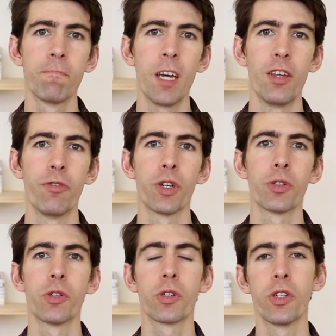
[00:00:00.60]
Hey there
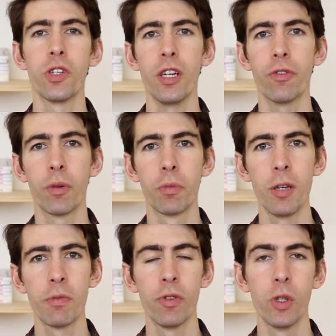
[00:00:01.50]
folks, it's Chris here from
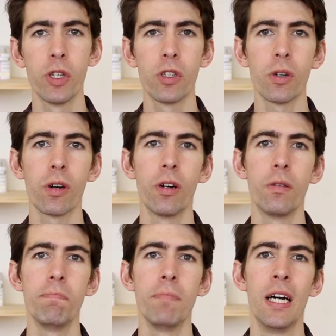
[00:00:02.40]

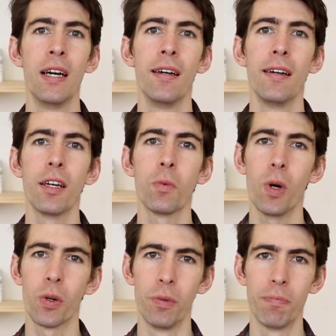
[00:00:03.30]
tipsforlawyers.com and
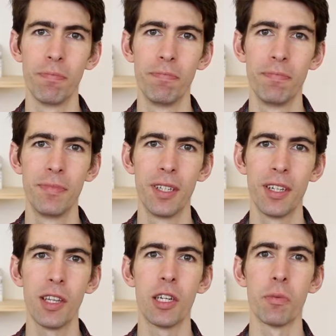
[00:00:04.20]
welcome
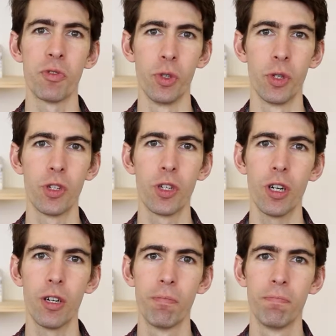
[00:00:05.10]
to the Tips for Lawyers
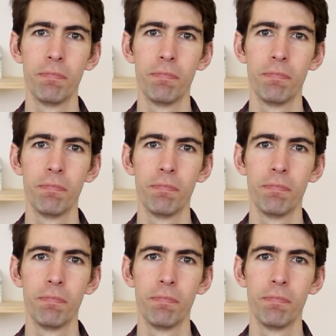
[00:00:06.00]
show.